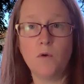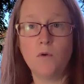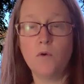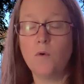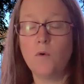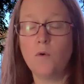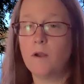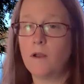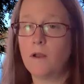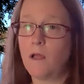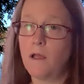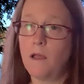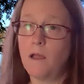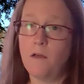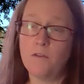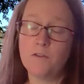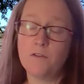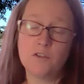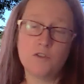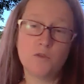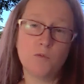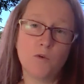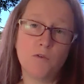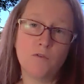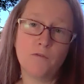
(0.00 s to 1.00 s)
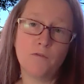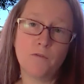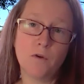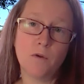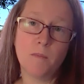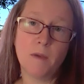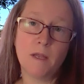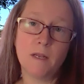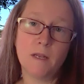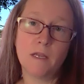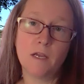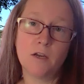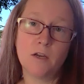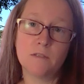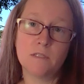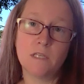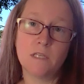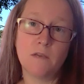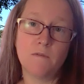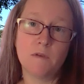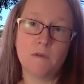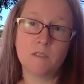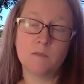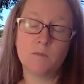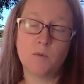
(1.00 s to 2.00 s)
who are not eligible for a Medicare
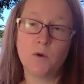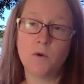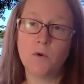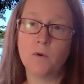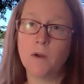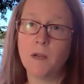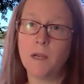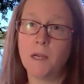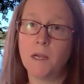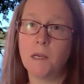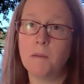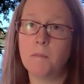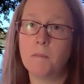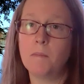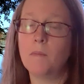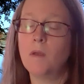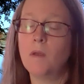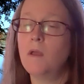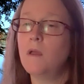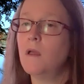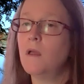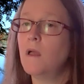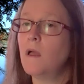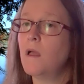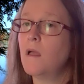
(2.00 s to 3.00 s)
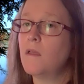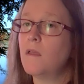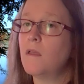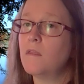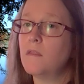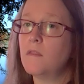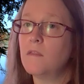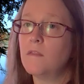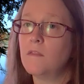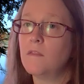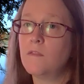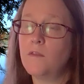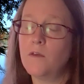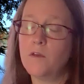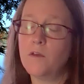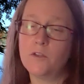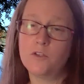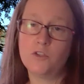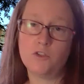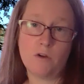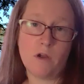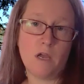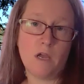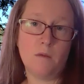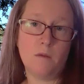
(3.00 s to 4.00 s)
savings program, the
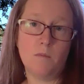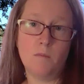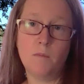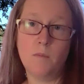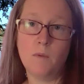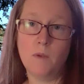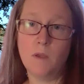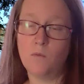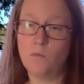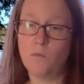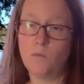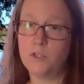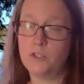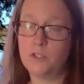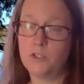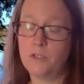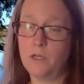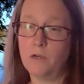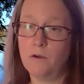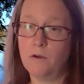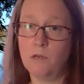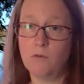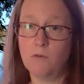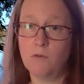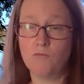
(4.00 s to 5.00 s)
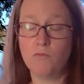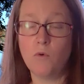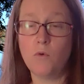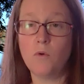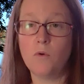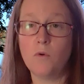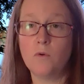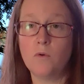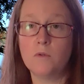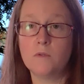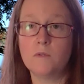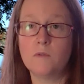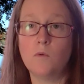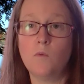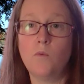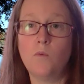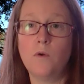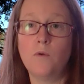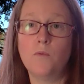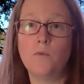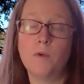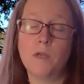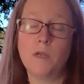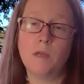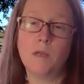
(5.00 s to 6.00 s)
tribe in which they're enrolled
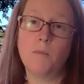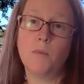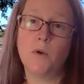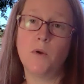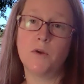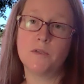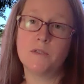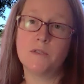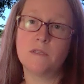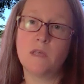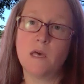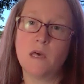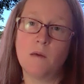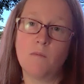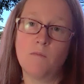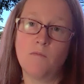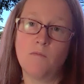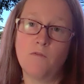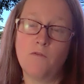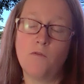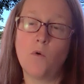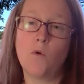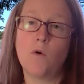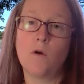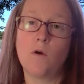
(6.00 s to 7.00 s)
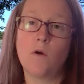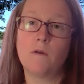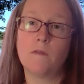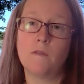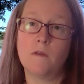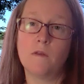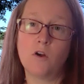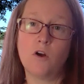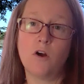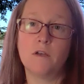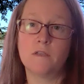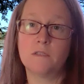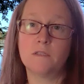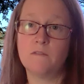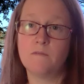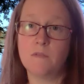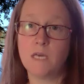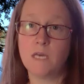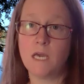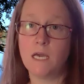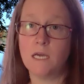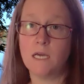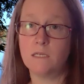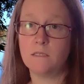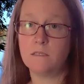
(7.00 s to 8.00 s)
will reimburse them for the cost of
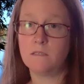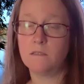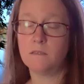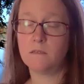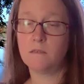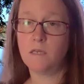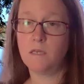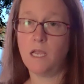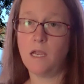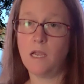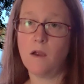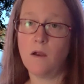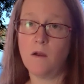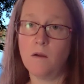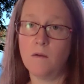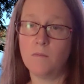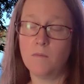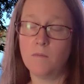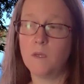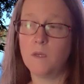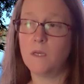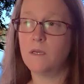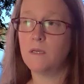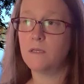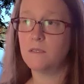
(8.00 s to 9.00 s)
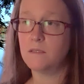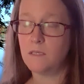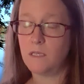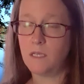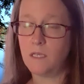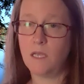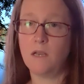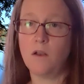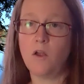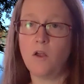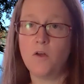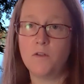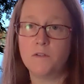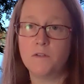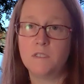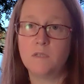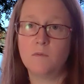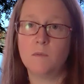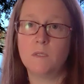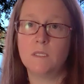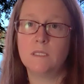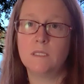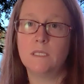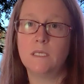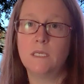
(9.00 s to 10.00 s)
that care. Because again,
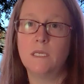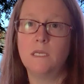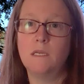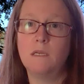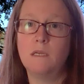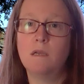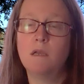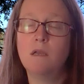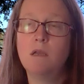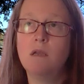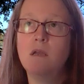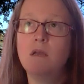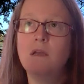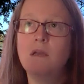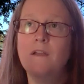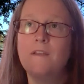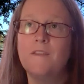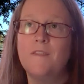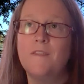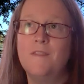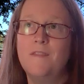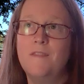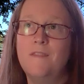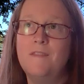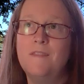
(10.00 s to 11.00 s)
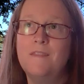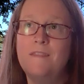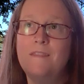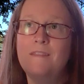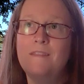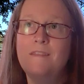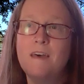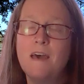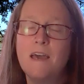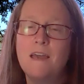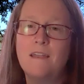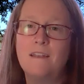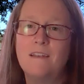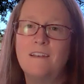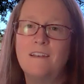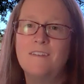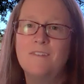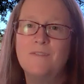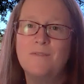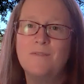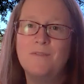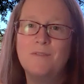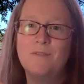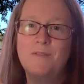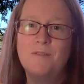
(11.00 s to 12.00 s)
ultimately, then
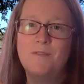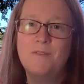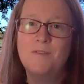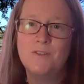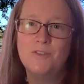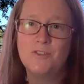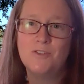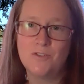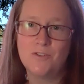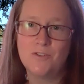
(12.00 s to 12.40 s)
the